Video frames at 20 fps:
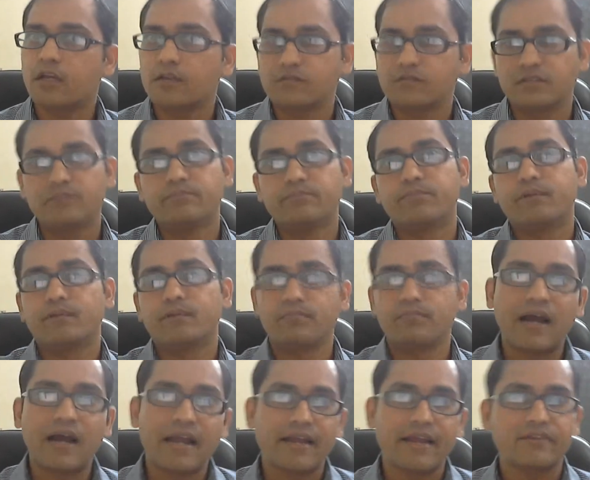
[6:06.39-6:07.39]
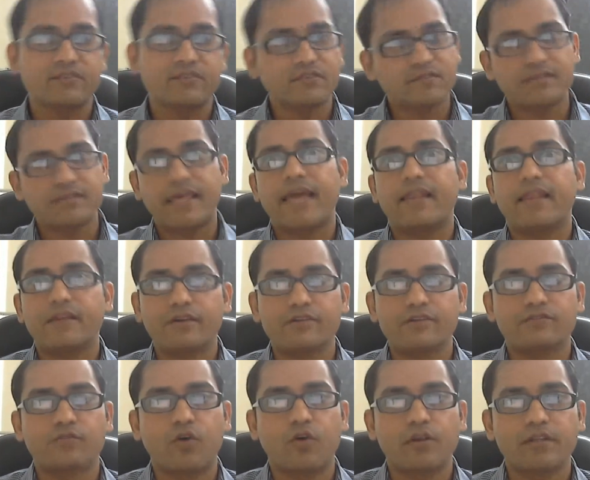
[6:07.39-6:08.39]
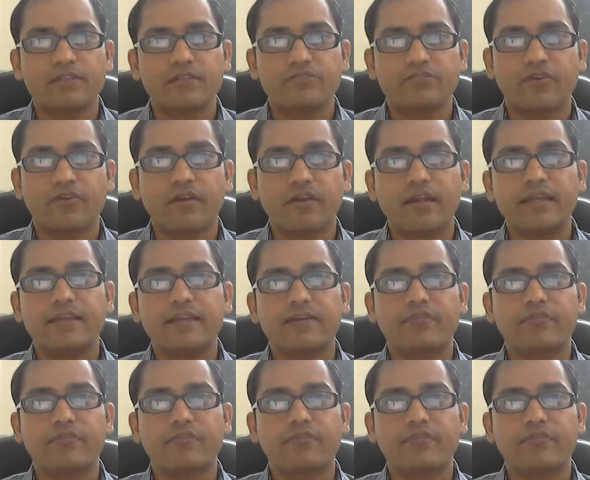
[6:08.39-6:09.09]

simple buyers and sellers voluntarily